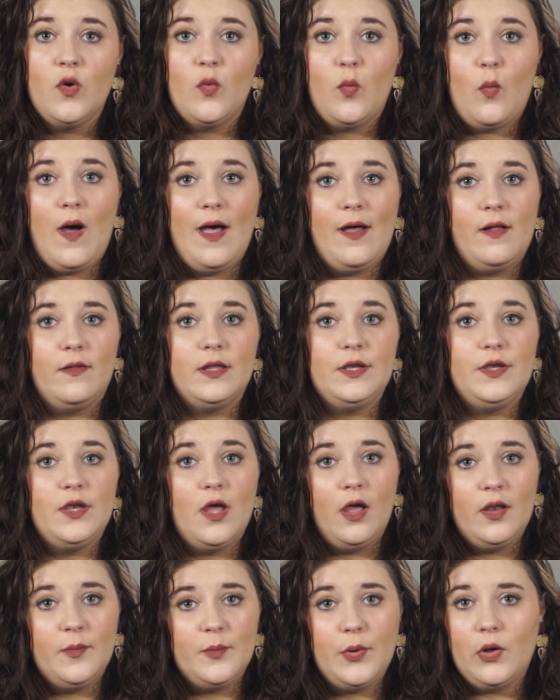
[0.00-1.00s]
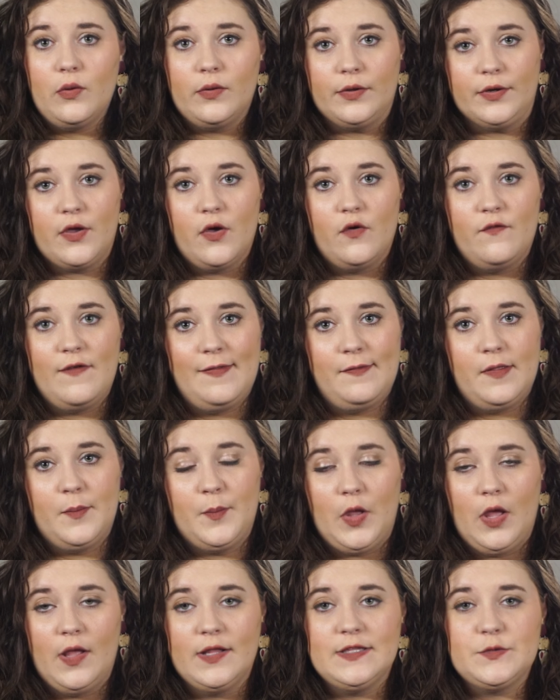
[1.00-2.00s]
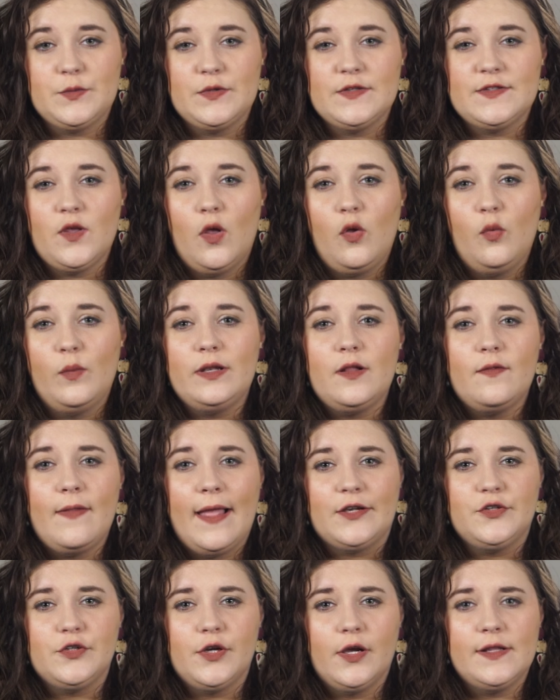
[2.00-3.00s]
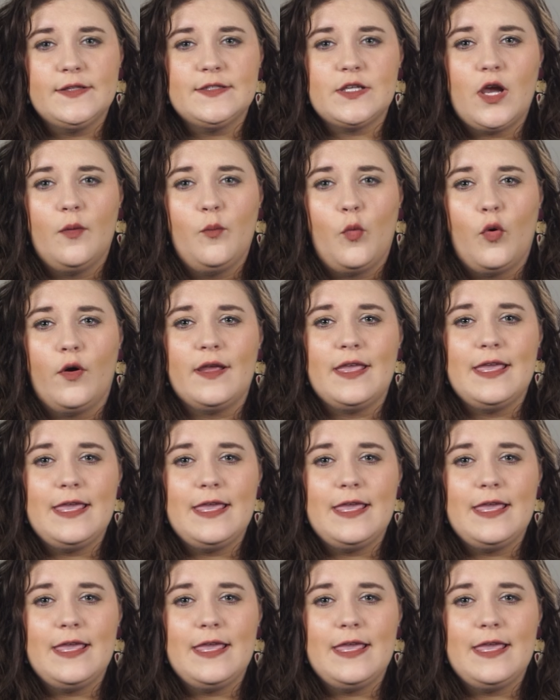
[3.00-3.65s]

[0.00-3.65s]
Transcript: while nonpolar covalent bonds result when electrons are more